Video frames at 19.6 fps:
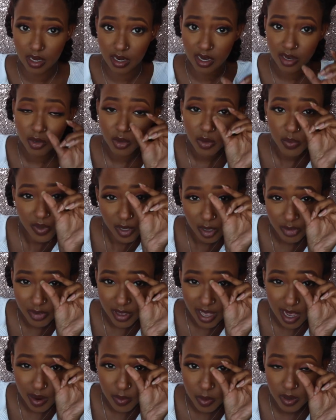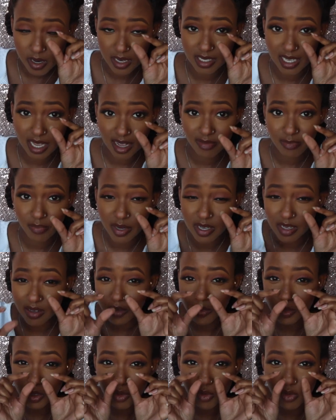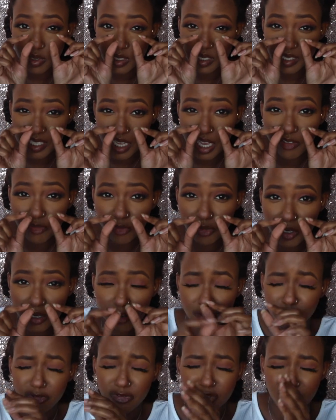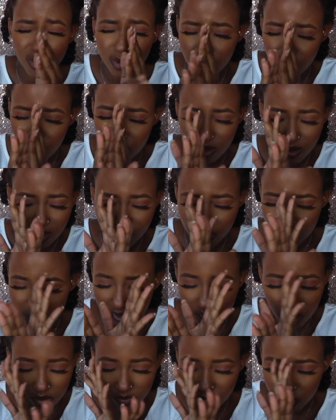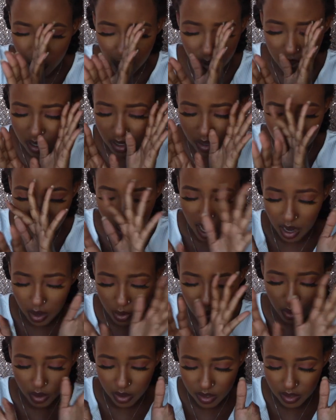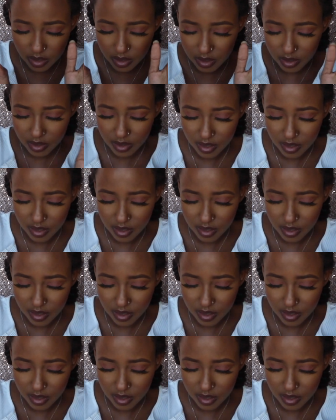a little bit of hair products that I've been savoring for I don't even want to know how long.